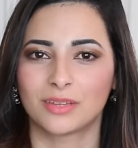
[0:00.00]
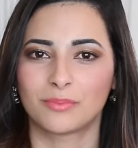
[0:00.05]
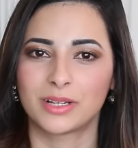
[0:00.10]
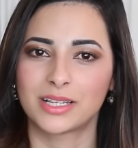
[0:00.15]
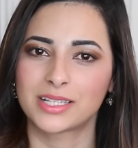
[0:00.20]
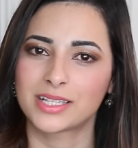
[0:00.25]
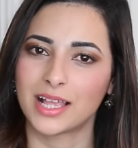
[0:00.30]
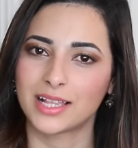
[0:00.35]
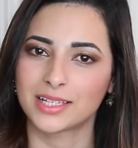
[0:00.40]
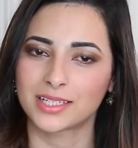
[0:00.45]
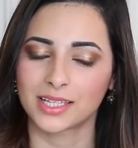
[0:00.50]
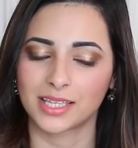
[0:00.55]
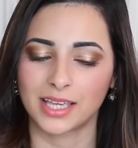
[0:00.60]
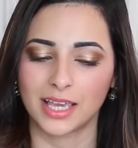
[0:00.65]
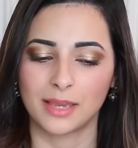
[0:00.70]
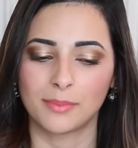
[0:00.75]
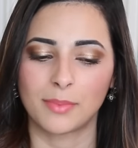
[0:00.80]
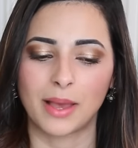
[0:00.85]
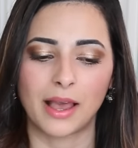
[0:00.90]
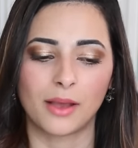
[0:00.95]
the placenta
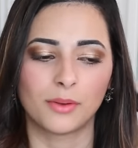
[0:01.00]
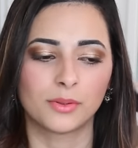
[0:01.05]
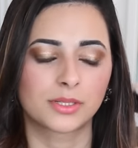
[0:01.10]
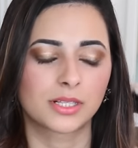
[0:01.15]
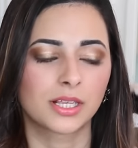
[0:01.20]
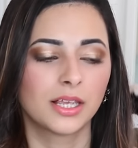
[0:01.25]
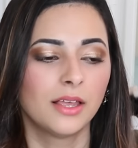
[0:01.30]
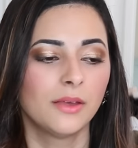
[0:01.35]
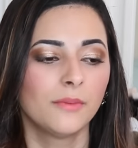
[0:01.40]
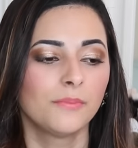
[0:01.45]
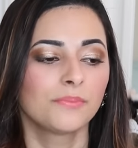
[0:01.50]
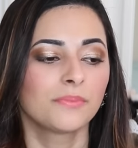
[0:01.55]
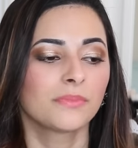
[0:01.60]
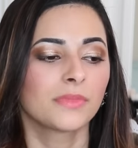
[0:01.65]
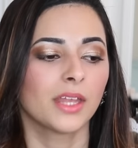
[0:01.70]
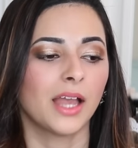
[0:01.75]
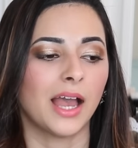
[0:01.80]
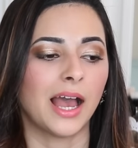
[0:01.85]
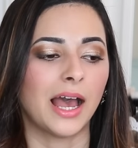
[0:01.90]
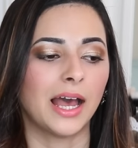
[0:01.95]
came out
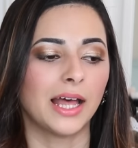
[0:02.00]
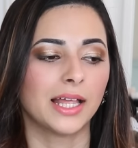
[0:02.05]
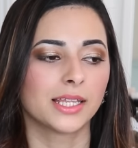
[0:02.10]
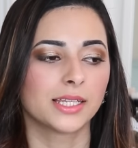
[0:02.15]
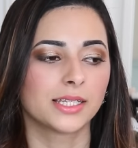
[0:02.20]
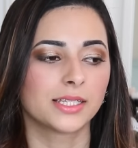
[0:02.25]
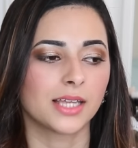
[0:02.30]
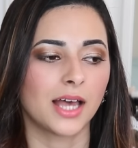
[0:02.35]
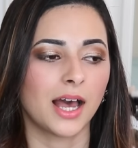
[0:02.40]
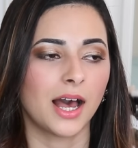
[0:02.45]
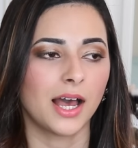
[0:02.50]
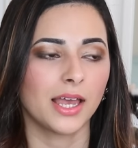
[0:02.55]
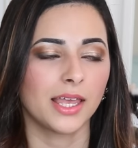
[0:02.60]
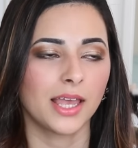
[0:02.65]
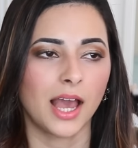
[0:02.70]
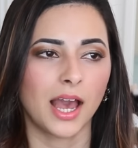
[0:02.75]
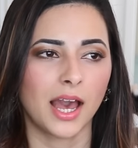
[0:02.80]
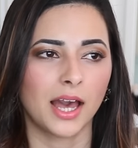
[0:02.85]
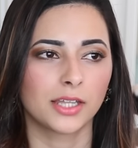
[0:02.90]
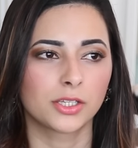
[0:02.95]
and I
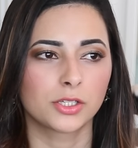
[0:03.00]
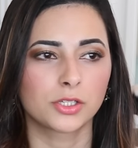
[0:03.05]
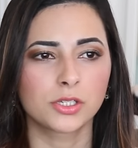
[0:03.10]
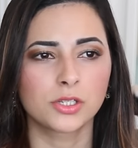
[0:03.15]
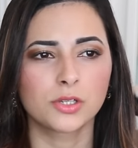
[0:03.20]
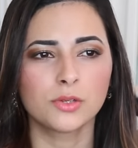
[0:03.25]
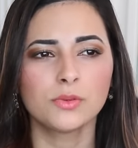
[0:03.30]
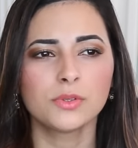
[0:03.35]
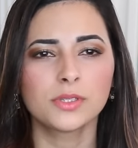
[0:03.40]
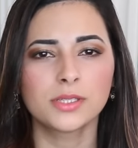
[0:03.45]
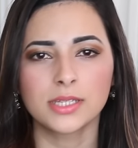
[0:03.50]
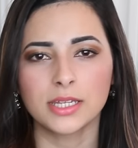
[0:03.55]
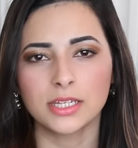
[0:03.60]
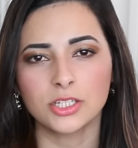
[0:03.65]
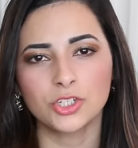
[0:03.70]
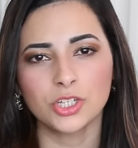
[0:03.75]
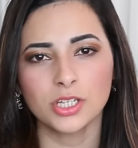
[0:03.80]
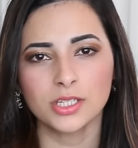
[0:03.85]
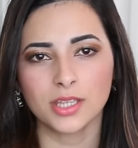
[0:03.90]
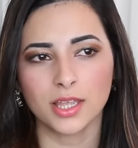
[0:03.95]
had 2
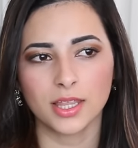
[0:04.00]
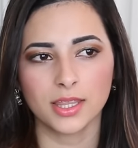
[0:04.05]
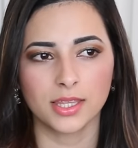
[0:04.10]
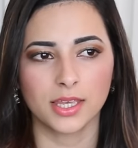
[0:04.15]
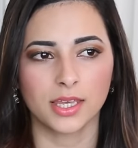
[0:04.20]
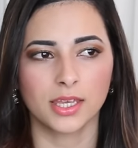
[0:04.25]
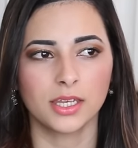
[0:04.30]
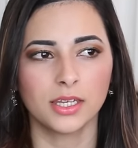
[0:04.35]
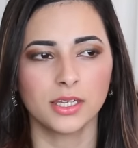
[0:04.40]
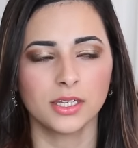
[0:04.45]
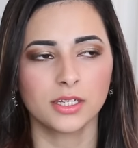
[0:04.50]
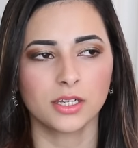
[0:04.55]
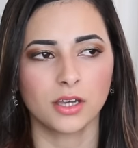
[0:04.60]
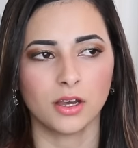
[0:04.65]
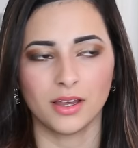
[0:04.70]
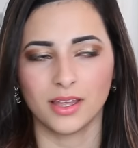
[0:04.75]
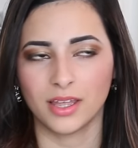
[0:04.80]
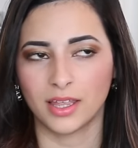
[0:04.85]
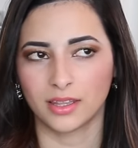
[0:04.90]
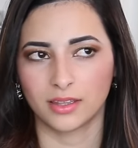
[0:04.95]
stitches I think,
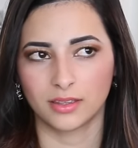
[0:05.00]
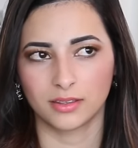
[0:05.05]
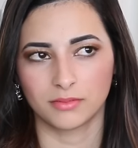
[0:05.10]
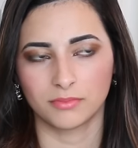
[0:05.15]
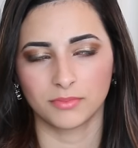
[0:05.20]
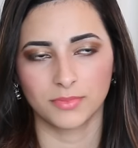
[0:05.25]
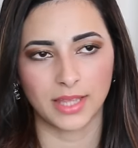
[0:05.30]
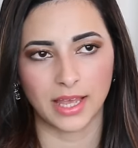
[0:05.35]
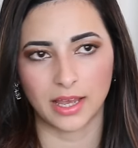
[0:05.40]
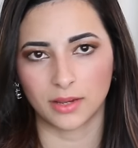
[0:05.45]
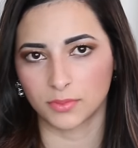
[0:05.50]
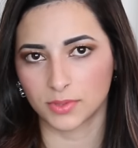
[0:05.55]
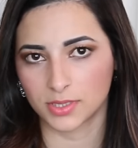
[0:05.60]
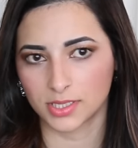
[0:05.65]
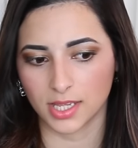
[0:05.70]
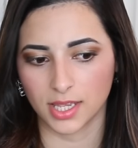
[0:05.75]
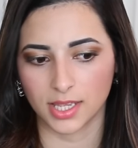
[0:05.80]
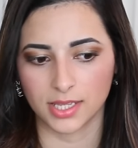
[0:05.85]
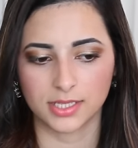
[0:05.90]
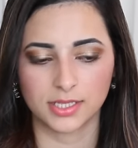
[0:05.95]
and that
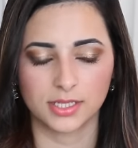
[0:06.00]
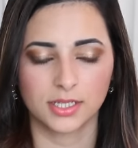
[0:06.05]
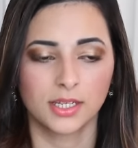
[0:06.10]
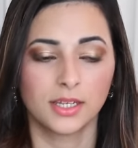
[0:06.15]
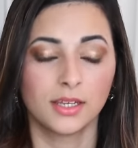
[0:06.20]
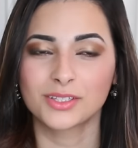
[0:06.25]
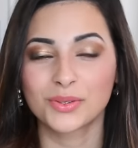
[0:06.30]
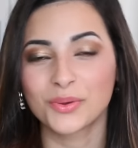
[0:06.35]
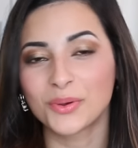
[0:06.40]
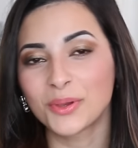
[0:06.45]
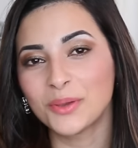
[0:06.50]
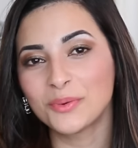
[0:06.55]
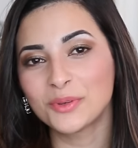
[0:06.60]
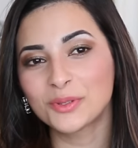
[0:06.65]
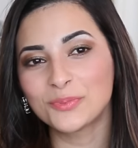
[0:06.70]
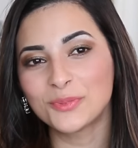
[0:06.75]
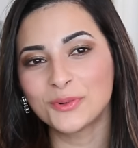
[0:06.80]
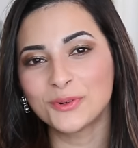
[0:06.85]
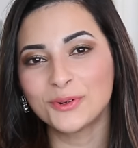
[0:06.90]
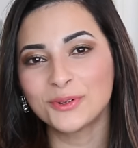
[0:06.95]
was it. So he
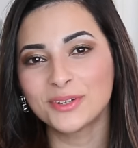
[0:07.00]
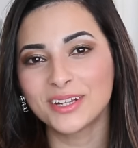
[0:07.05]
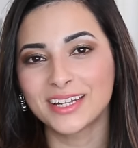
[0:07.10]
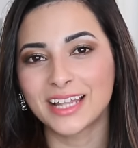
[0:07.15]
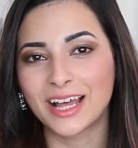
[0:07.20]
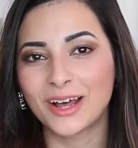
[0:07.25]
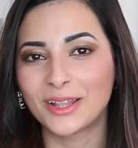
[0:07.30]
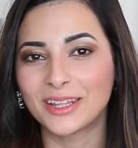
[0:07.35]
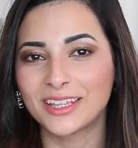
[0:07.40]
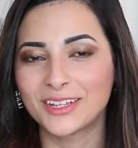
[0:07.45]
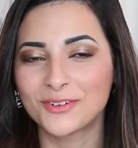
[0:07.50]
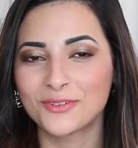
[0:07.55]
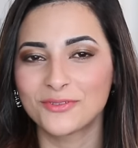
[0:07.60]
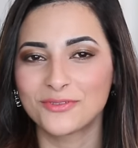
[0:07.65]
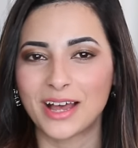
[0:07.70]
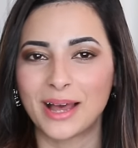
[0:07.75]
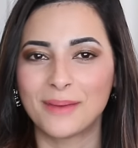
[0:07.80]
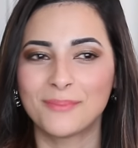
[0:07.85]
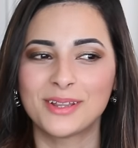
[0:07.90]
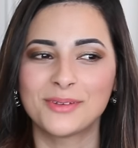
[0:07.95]
was born and our little
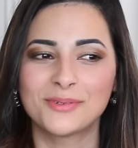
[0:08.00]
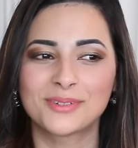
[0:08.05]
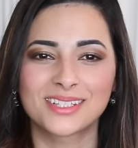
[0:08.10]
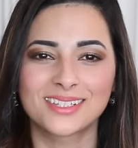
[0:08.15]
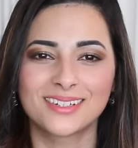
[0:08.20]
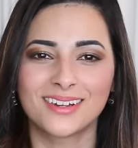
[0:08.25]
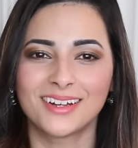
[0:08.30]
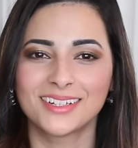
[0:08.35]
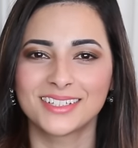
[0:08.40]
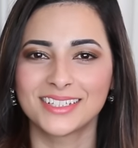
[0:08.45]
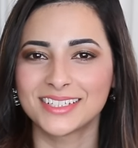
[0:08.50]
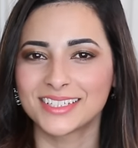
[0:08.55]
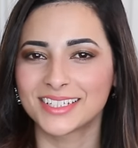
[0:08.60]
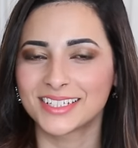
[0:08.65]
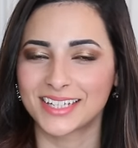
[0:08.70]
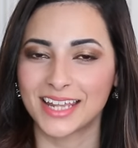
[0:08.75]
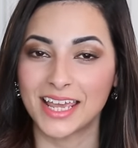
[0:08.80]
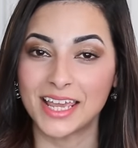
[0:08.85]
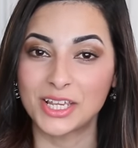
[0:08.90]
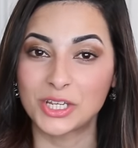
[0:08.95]
family was starting to
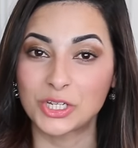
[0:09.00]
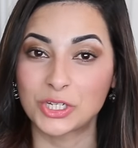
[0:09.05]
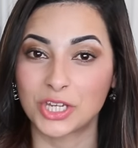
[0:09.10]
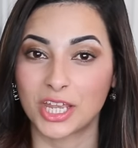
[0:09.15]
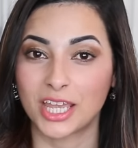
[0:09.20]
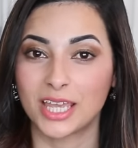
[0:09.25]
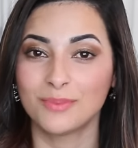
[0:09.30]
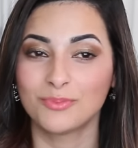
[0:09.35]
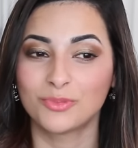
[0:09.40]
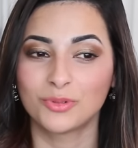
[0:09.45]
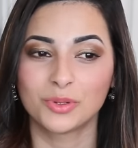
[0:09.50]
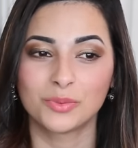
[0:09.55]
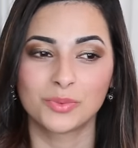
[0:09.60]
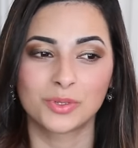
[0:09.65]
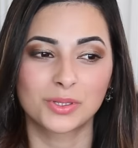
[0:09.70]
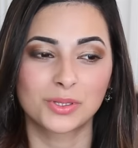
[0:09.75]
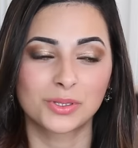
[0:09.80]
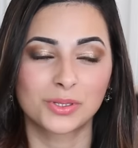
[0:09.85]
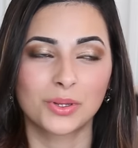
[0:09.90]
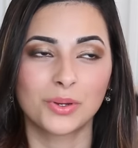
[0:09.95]
take shape. We
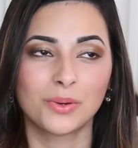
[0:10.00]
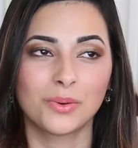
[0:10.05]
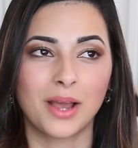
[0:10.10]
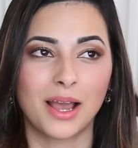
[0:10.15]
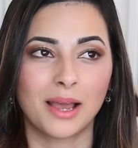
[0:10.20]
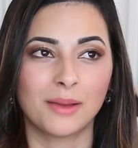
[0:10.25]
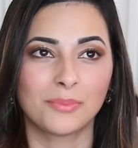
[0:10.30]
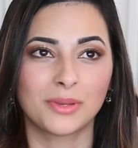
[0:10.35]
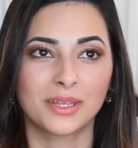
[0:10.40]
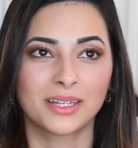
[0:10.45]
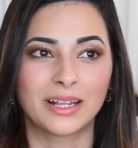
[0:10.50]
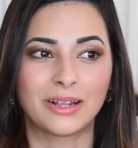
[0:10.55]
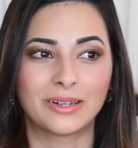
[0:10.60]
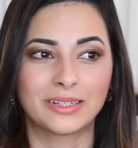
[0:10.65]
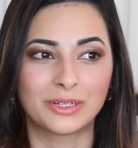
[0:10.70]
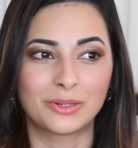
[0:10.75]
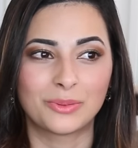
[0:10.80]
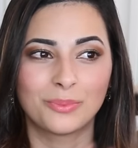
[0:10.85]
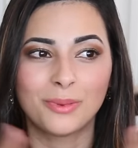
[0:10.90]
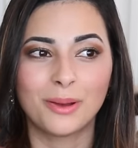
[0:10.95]
were so happy in
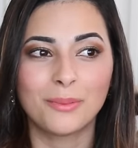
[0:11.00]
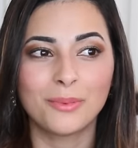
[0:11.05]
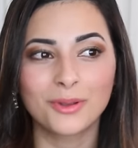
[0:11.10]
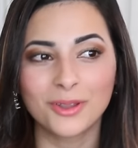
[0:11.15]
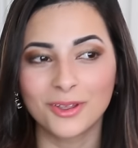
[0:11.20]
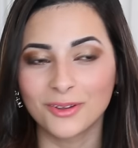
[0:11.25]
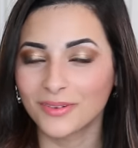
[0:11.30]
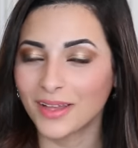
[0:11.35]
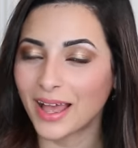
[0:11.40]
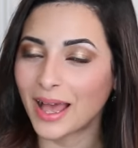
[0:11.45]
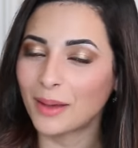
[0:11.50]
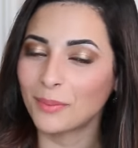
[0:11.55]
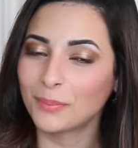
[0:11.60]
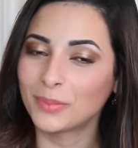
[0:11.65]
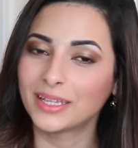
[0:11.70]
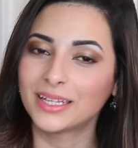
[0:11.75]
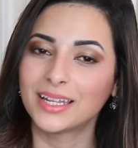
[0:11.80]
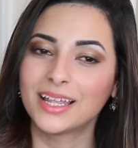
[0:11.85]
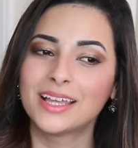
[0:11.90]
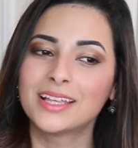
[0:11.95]
our little bubble of
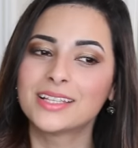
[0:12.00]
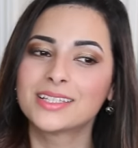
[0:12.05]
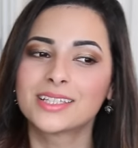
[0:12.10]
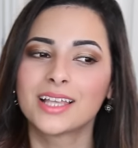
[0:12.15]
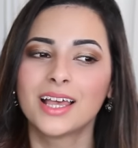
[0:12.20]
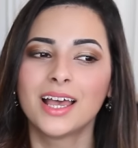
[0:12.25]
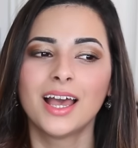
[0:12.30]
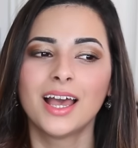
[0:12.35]
happiness